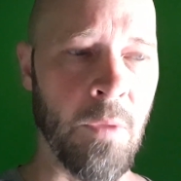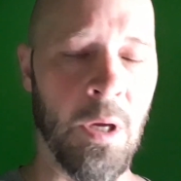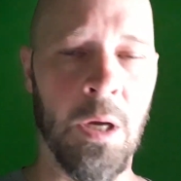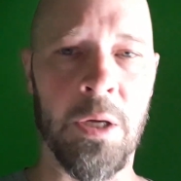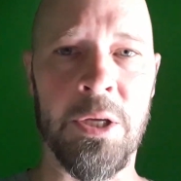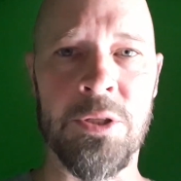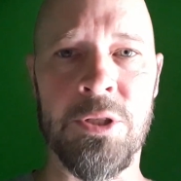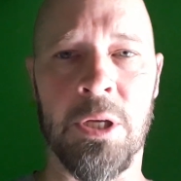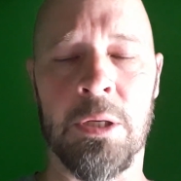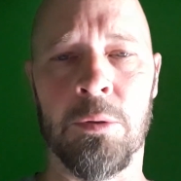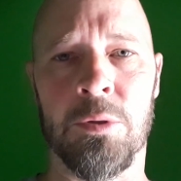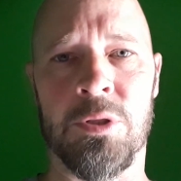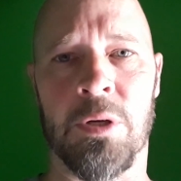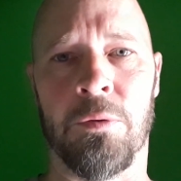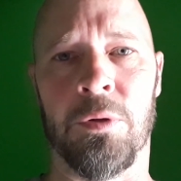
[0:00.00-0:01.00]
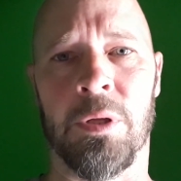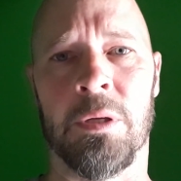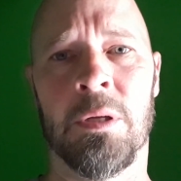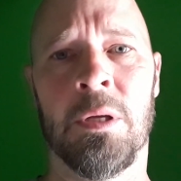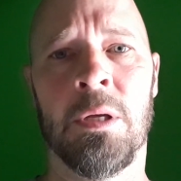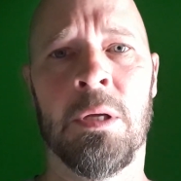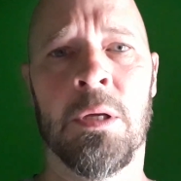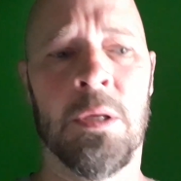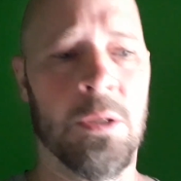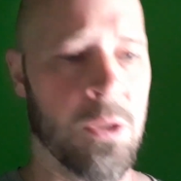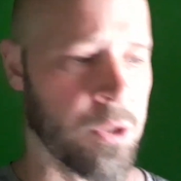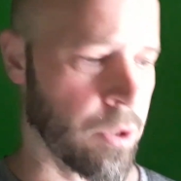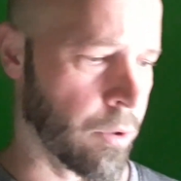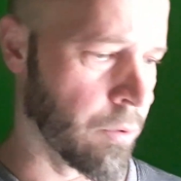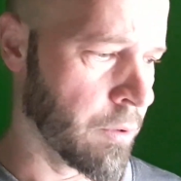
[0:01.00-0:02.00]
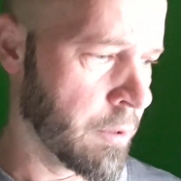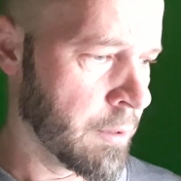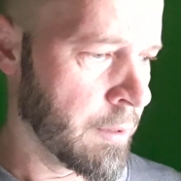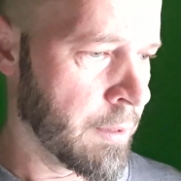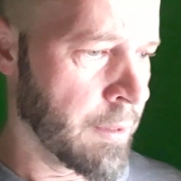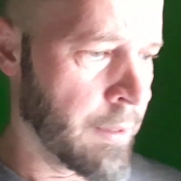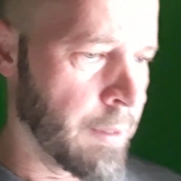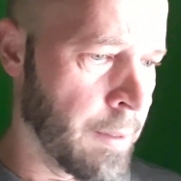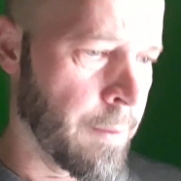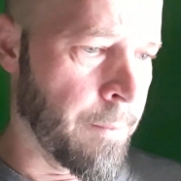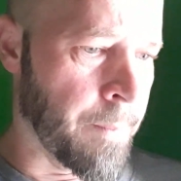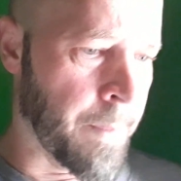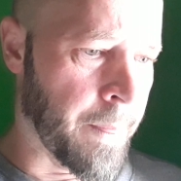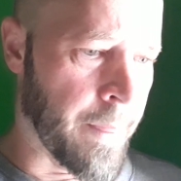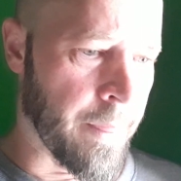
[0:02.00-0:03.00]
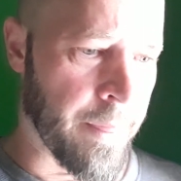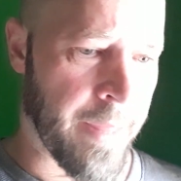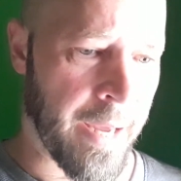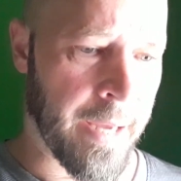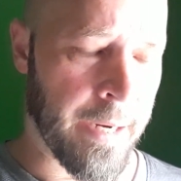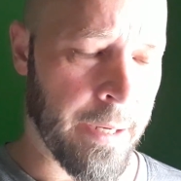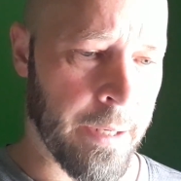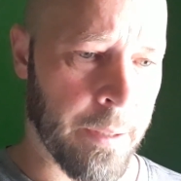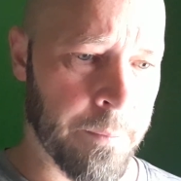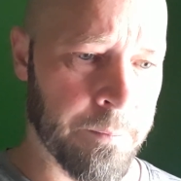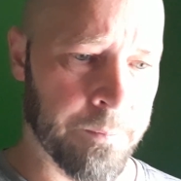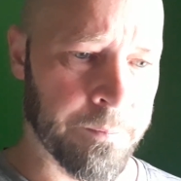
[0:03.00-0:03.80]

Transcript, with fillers: uh, a continuance, everything. So that. Uh,